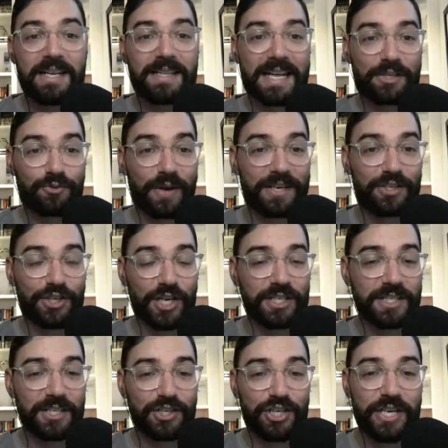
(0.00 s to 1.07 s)
That's right,
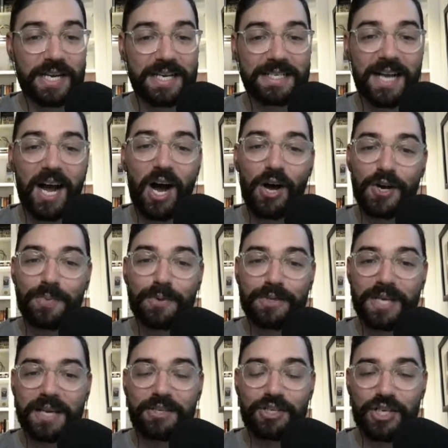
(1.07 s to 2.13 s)
just the cheese,
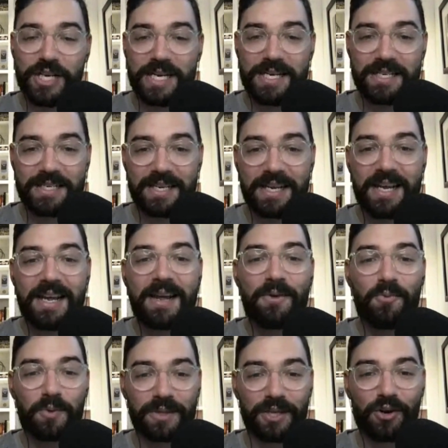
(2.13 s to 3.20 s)
100% cheese
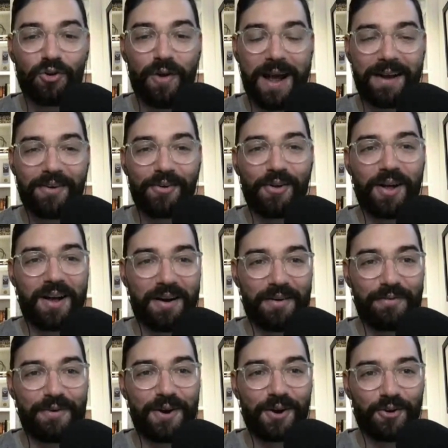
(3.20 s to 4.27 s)
with the crackle
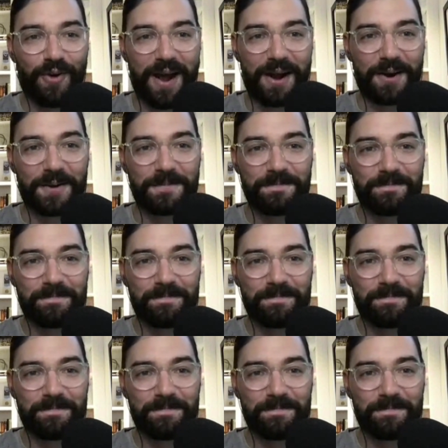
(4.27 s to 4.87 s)
of a cracker.